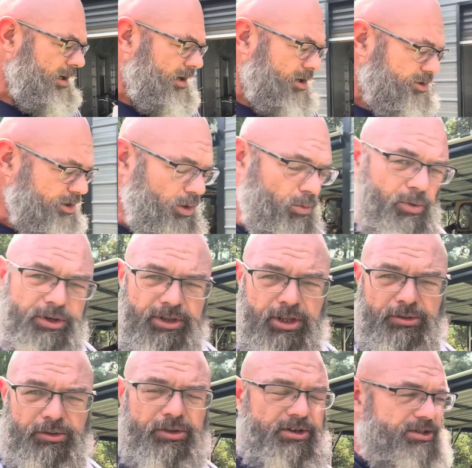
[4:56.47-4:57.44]
So one of the
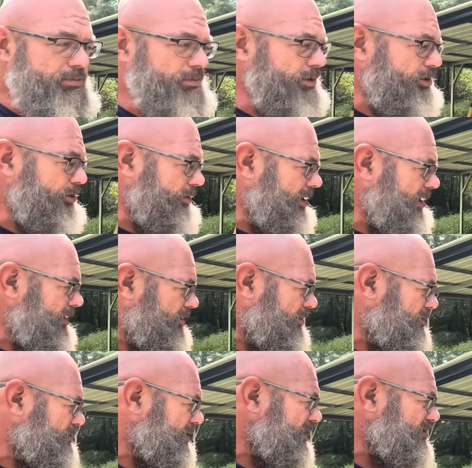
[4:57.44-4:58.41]
other things I'm going to do here
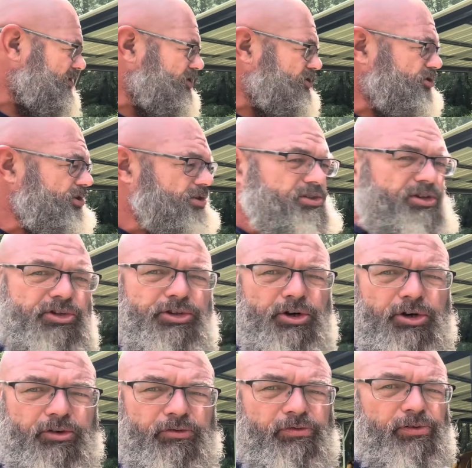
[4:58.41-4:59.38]
is, because it's just a
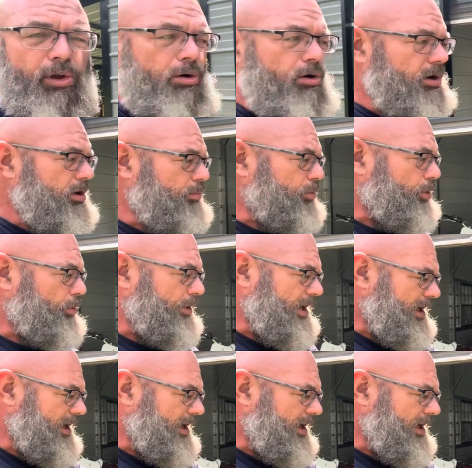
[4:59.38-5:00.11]
dirt floor where we